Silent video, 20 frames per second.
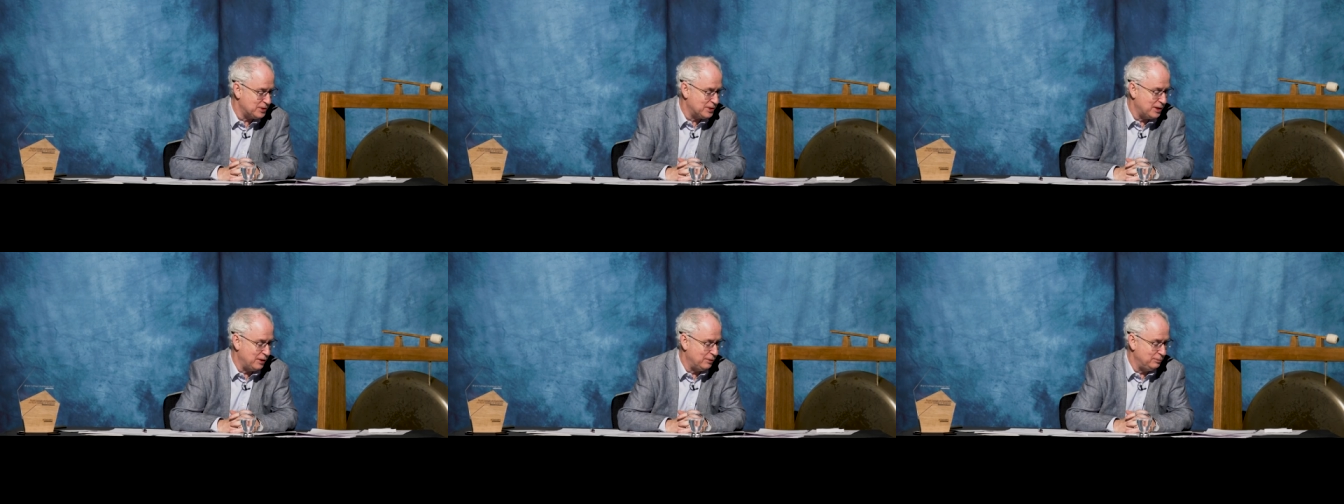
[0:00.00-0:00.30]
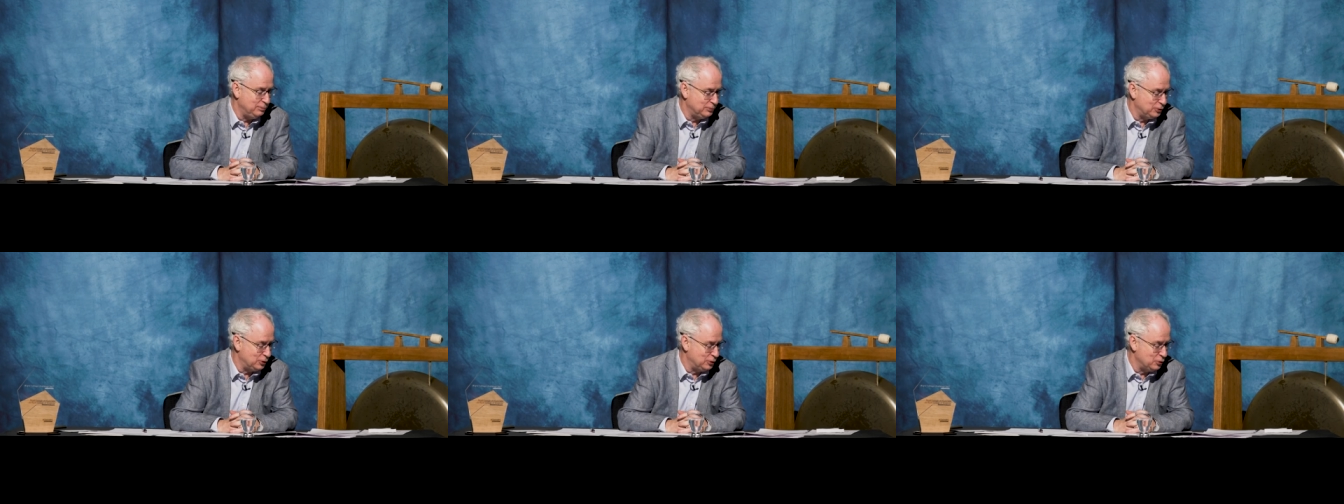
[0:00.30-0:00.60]

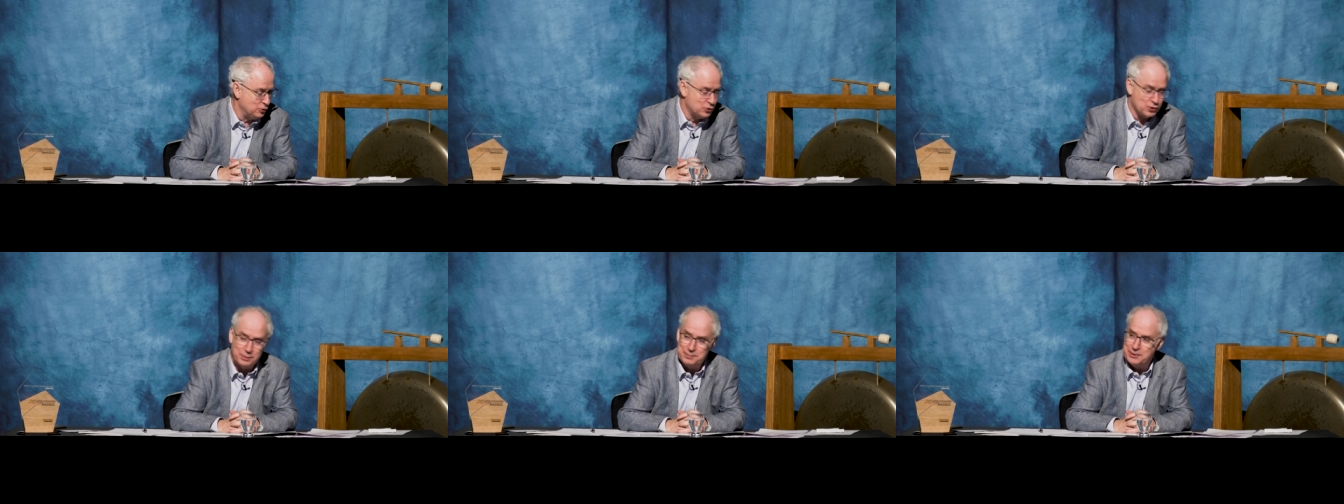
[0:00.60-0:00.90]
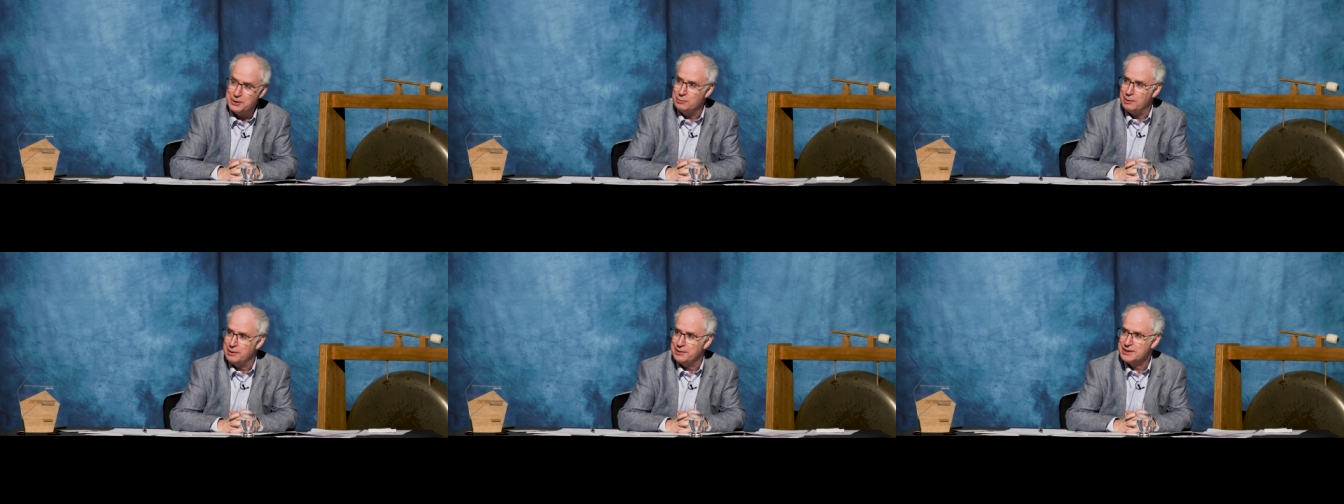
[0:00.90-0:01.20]
So good job
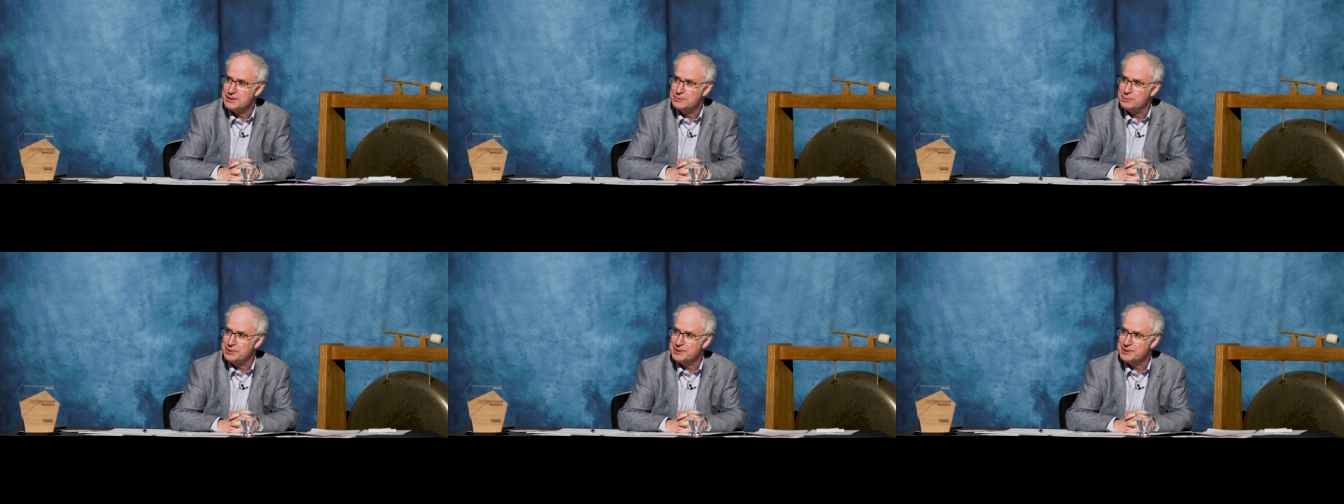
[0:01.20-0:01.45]
you won this